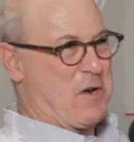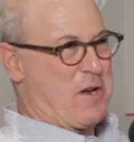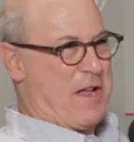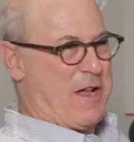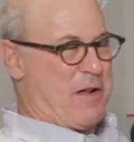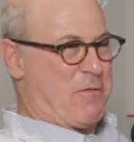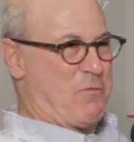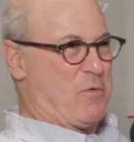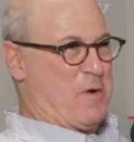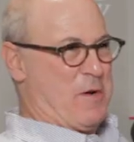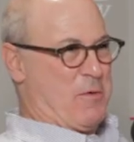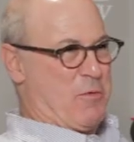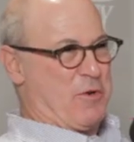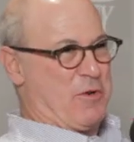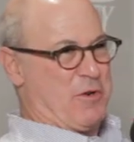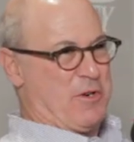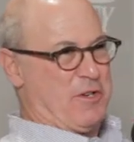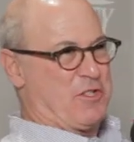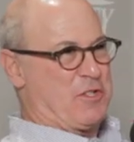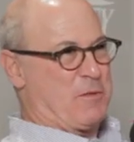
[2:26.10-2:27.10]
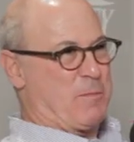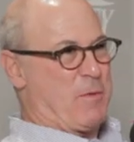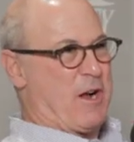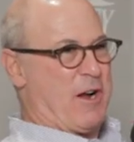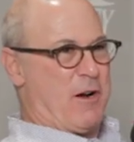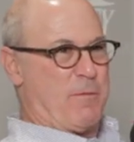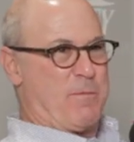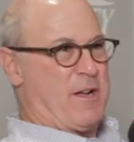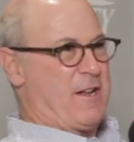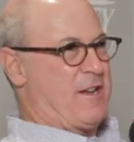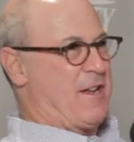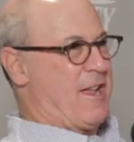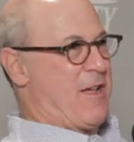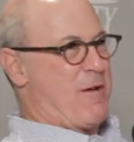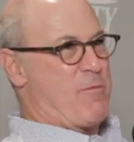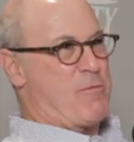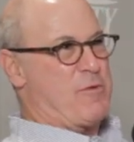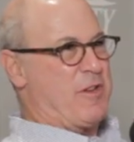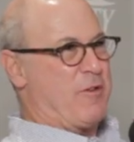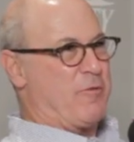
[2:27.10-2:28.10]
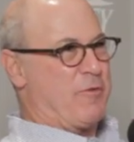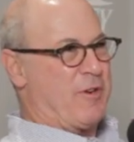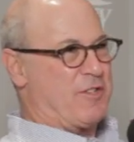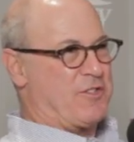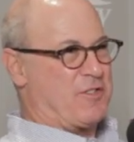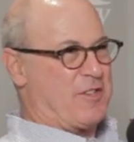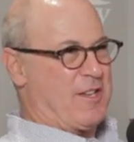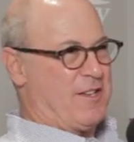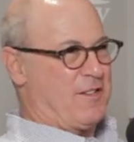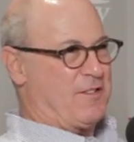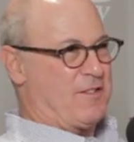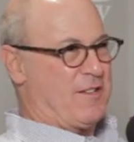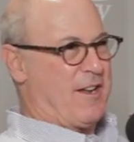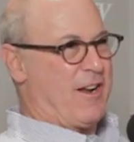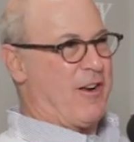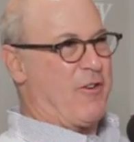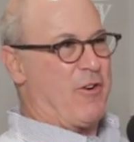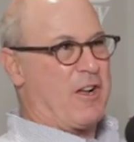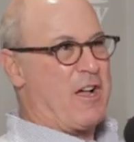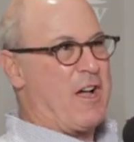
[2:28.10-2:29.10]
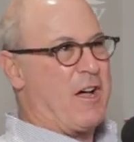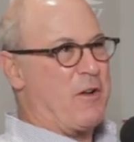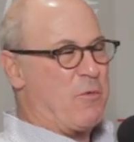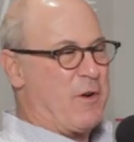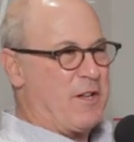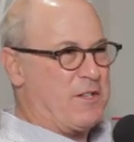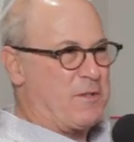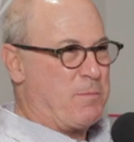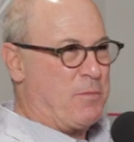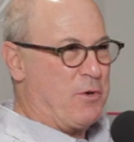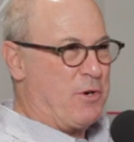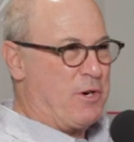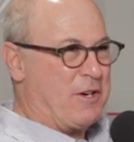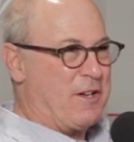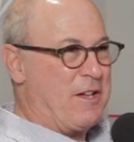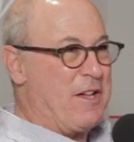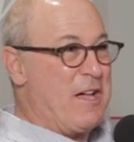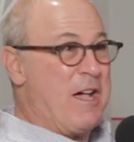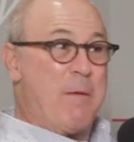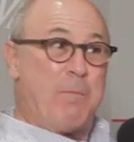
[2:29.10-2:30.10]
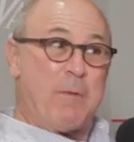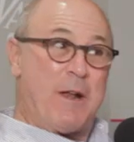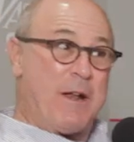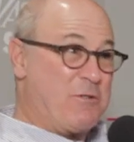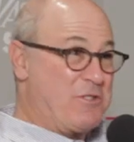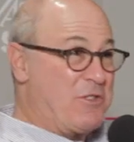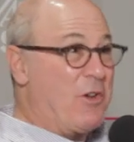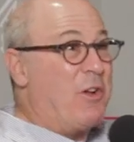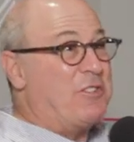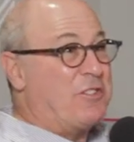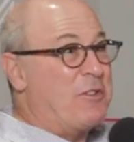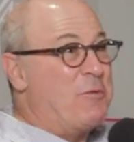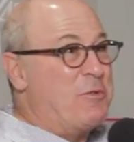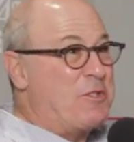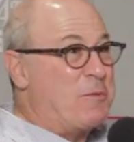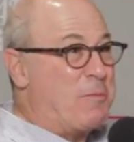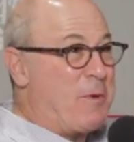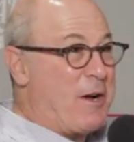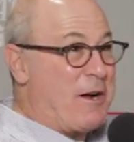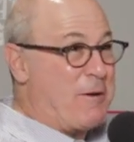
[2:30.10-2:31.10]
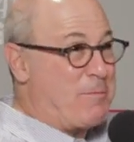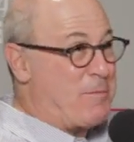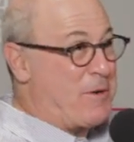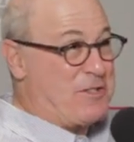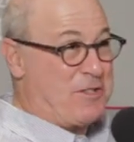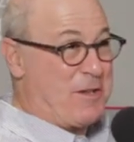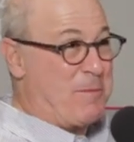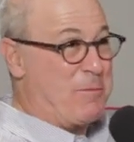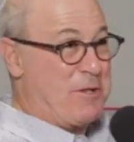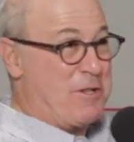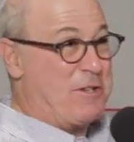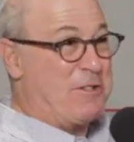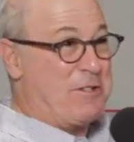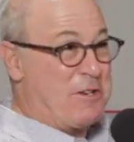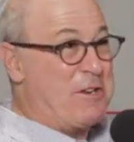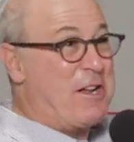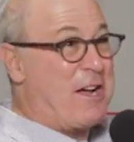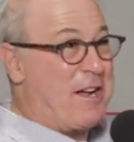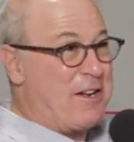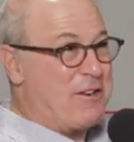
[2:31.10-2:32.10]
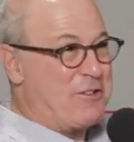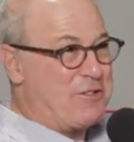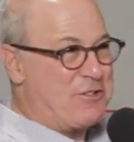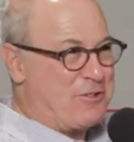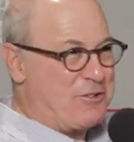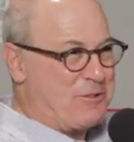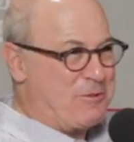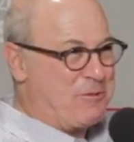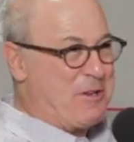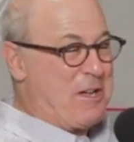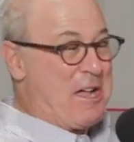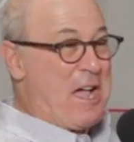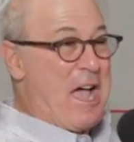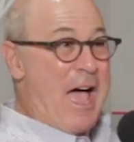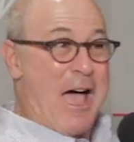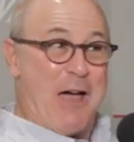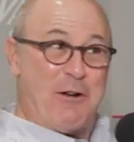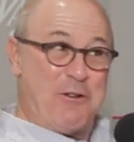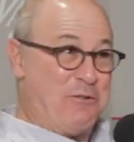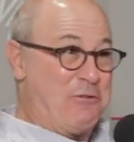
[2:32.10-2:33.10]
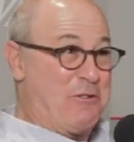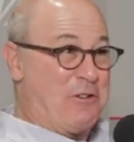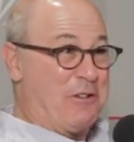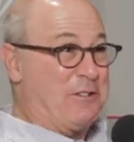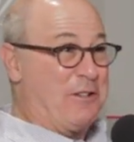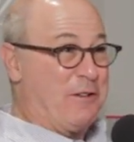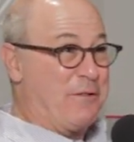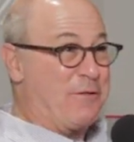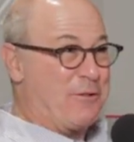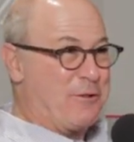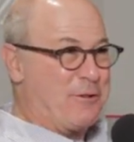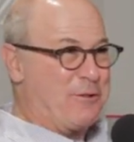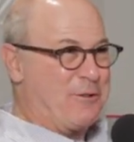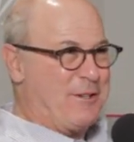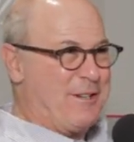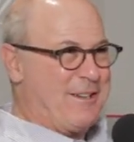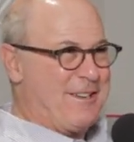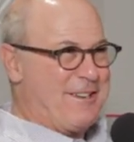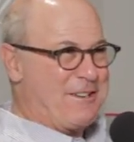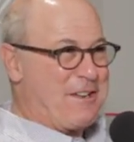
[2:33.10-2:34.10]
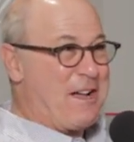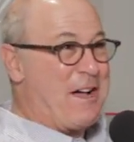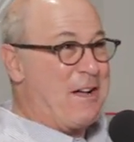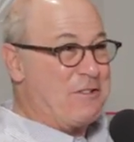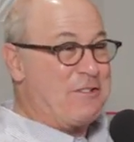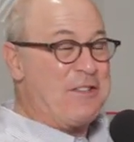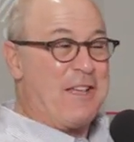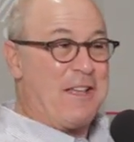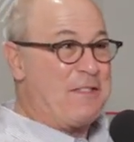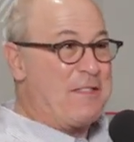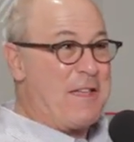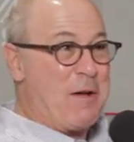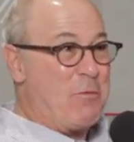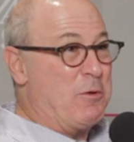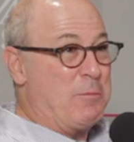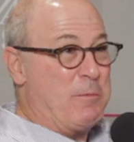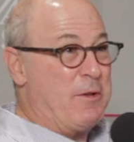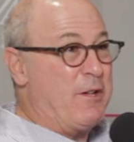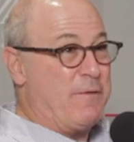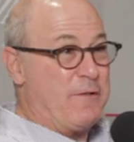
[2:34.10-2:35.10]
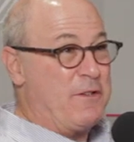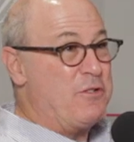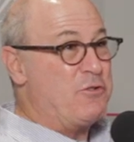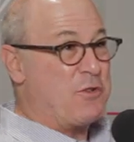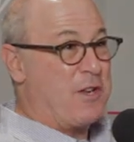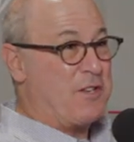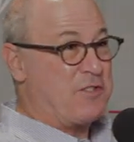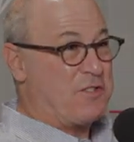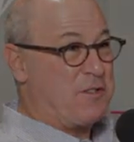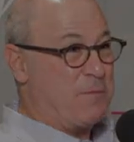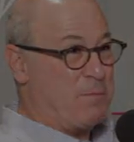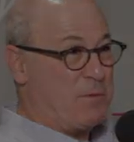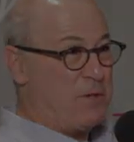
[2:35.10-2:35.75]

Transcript: one hand, we were inspired by Naomi Oreskes and Erik Conway's book, but I was also inspired by some of the deniers to how do you deliver content that will be of interest to